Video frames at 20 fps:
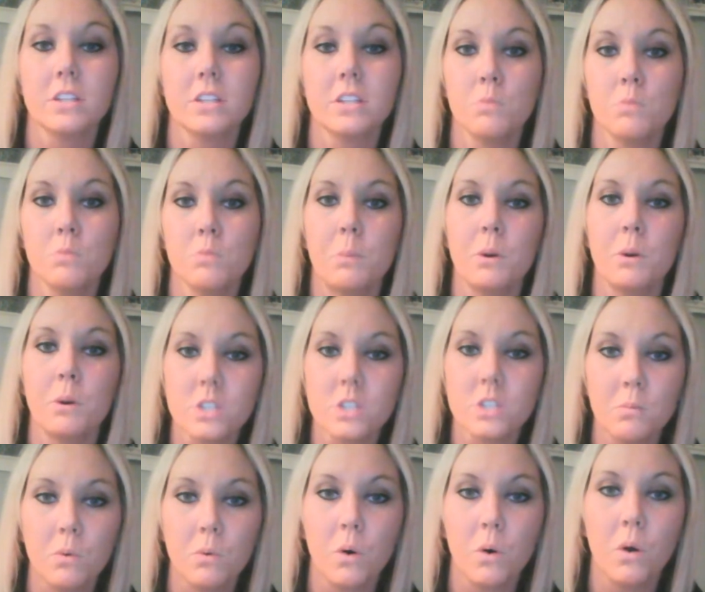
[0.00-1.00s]
It's more
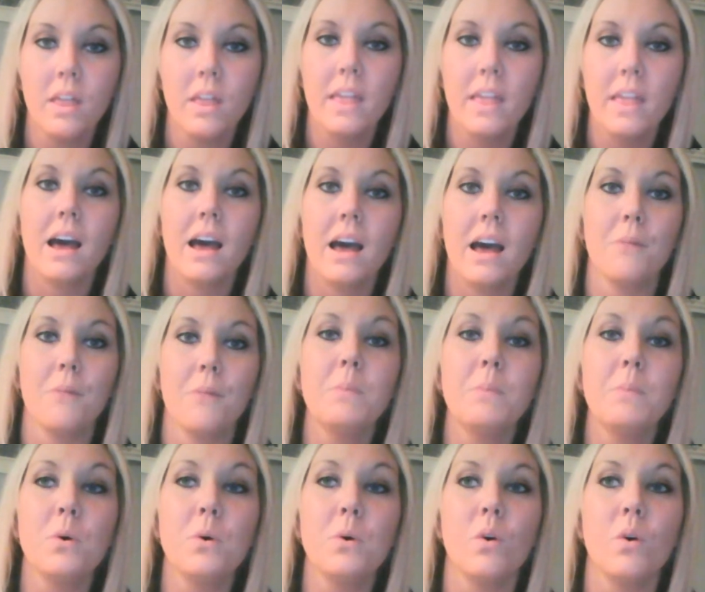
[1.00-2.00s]
personable.
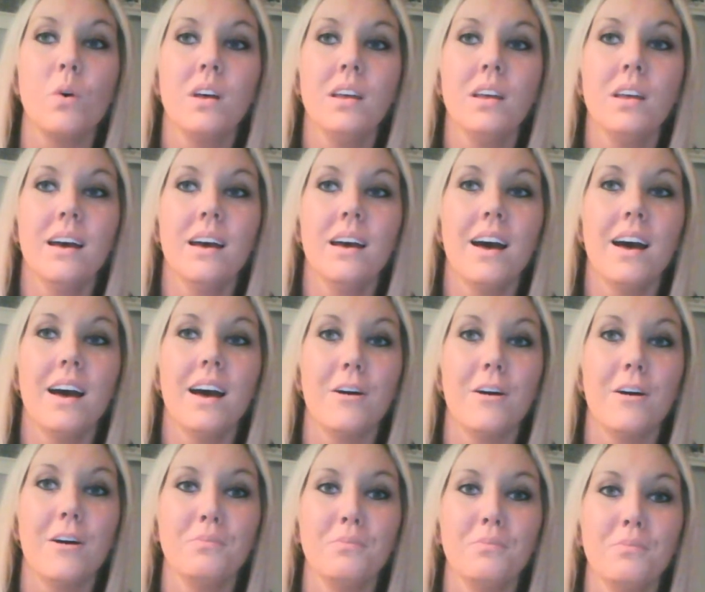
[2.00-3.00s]

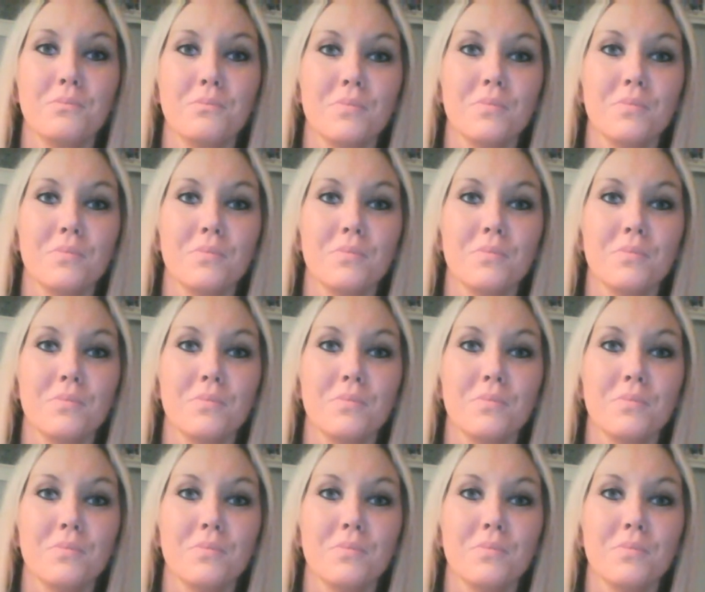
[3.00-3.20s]
Um,